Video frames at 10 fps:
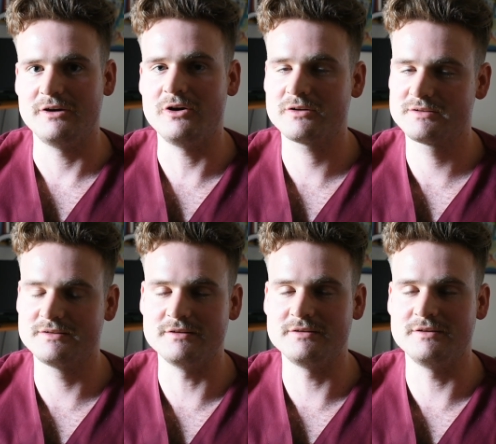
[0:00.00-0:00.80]

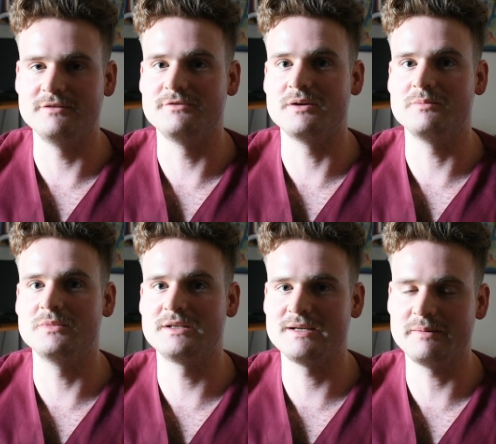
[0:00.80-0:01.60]
oxidative
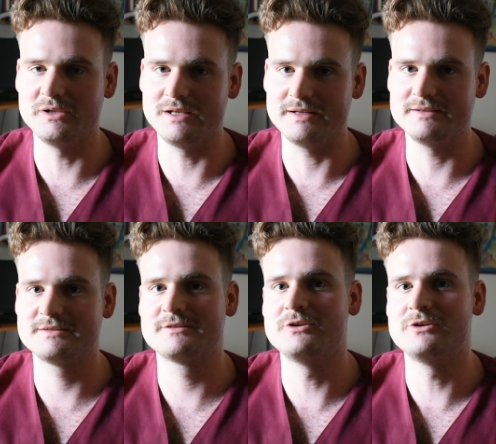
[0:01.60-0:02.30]
metabolites